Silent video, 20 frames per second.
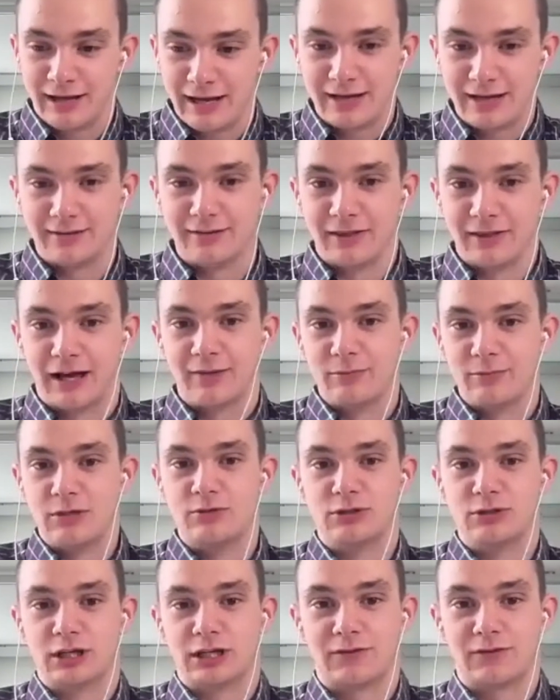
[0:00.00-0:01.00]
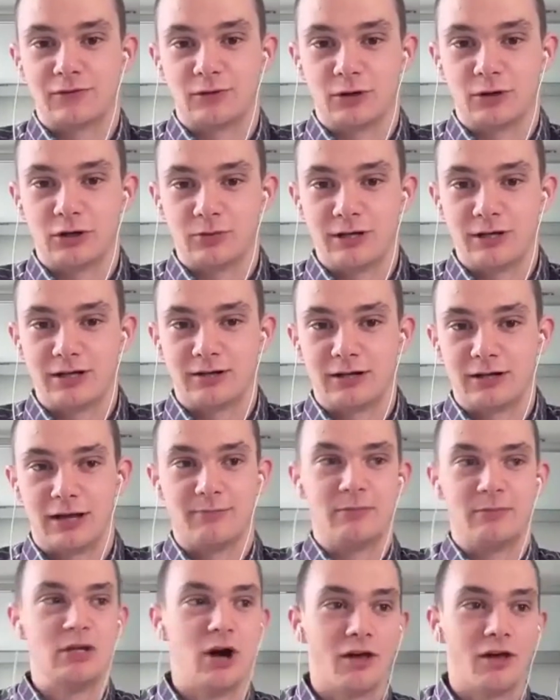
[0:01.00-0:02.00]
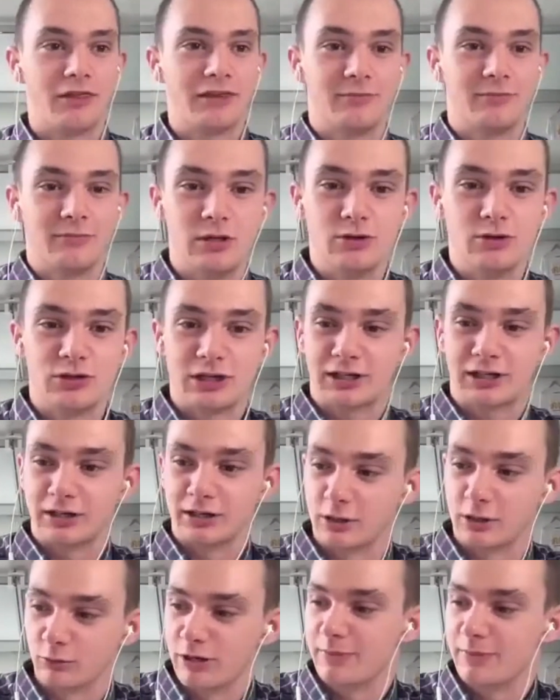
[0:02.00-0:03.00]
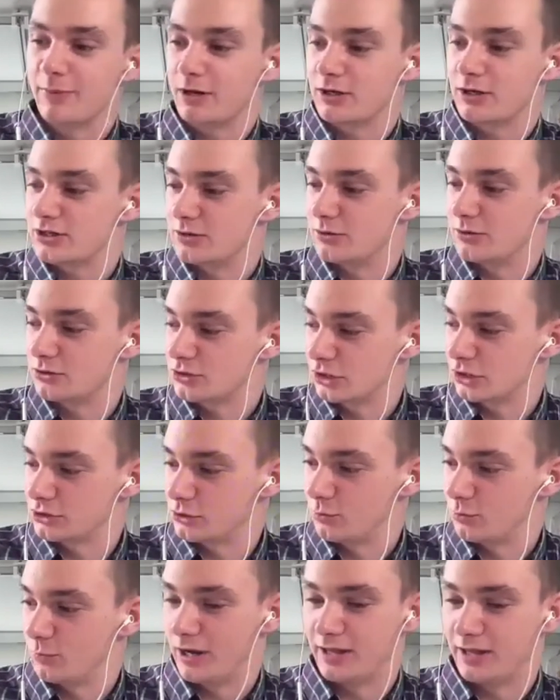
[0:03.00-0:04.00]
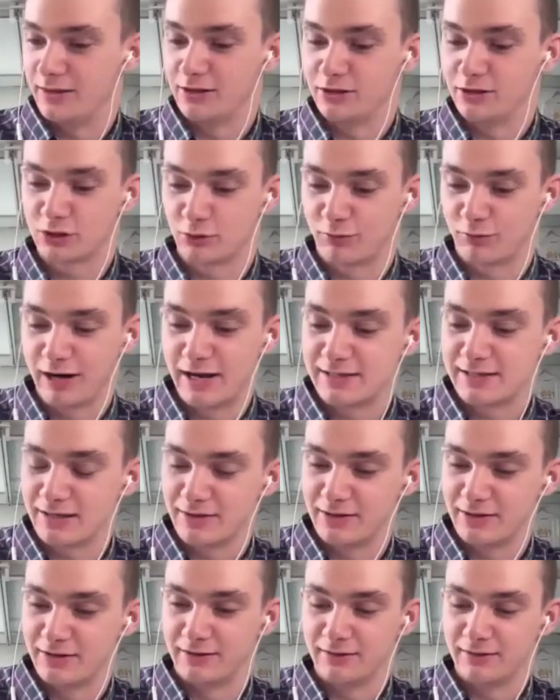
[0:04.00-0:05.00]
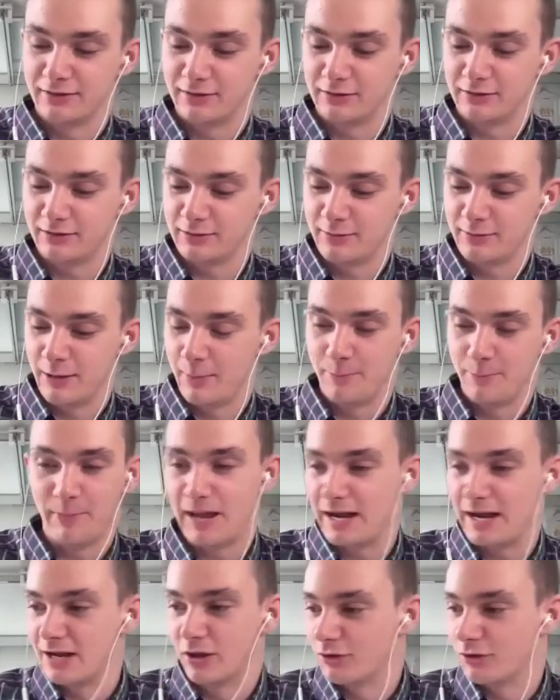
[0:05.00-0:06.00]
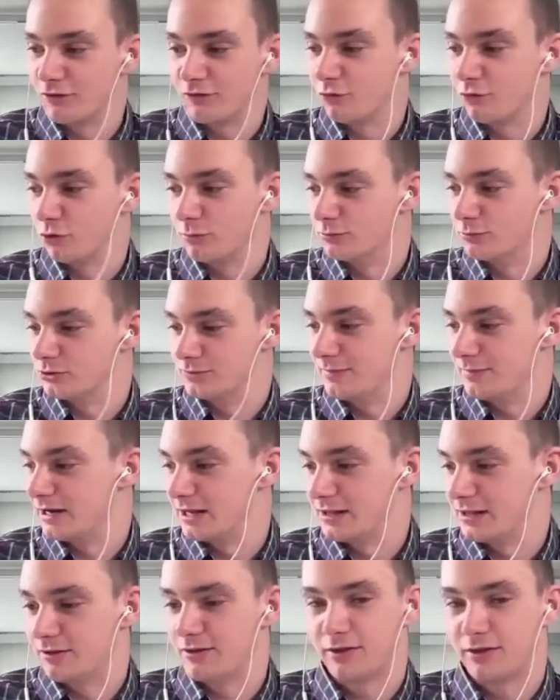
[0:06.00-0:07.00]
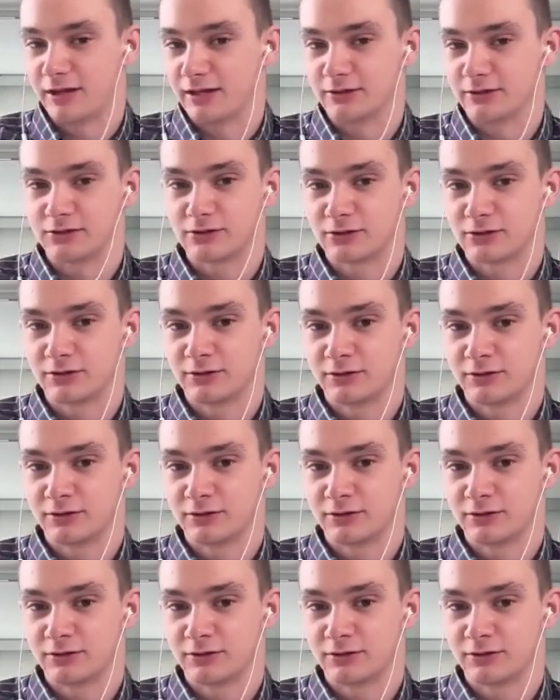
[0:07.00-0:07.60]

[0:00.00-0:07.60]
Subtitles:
in that music, if you know what I mean. Like, I think music can grip us into such a way that's greater than many other forms and many other things.